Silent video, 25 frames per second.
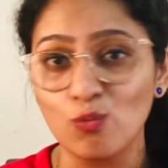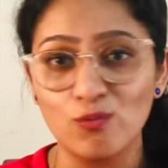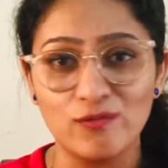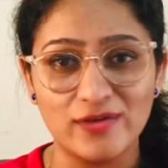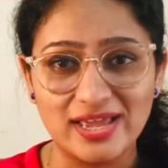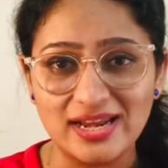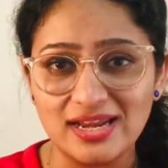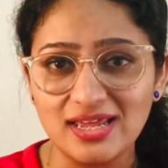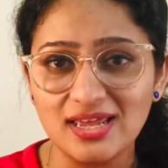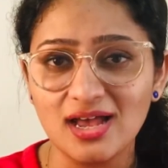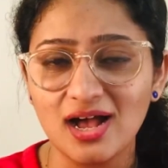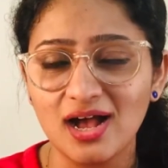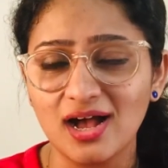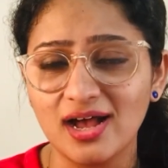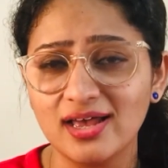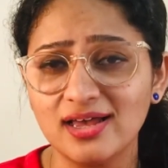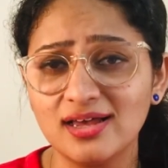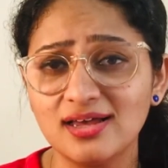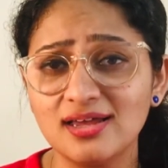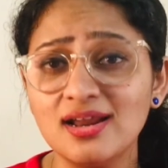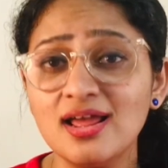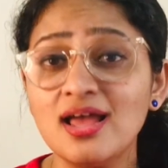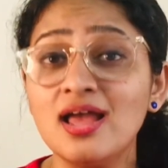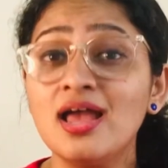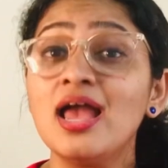very
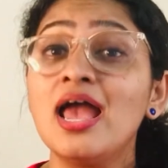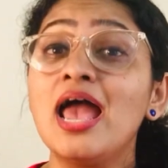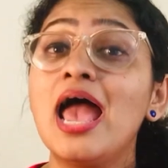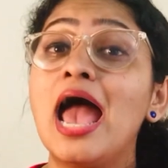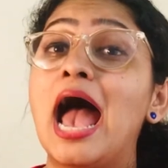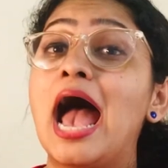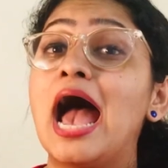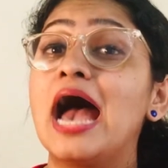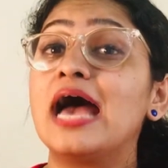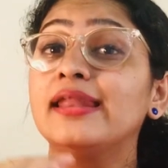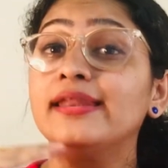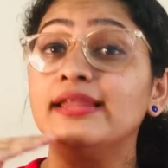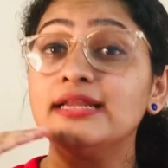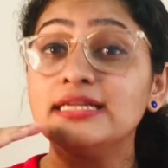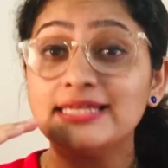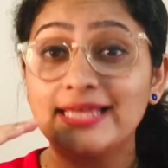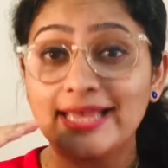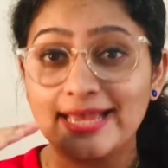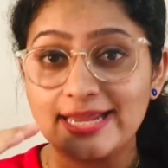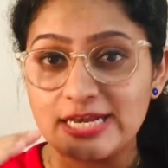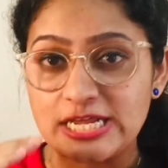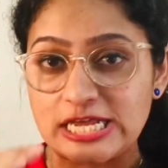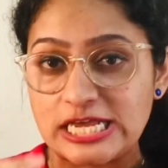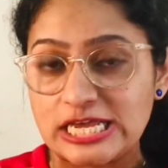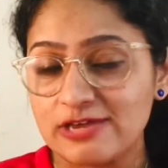higher, and it
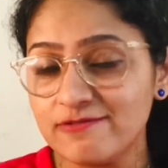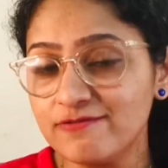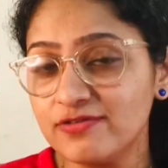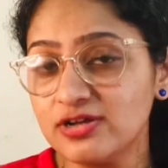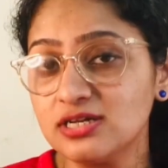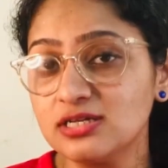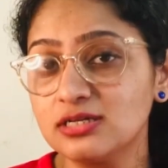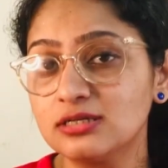can even